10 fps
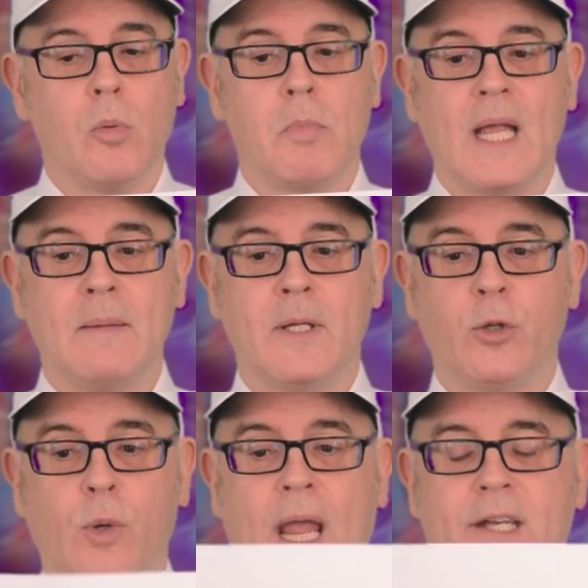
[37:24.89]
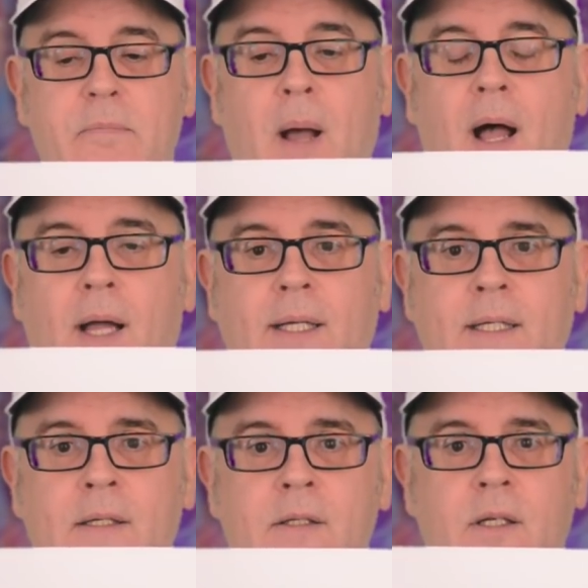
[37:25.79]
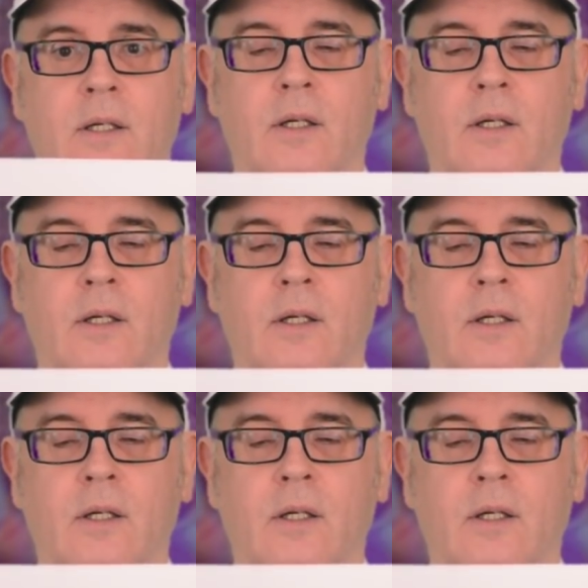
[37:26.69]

Maybe you get behind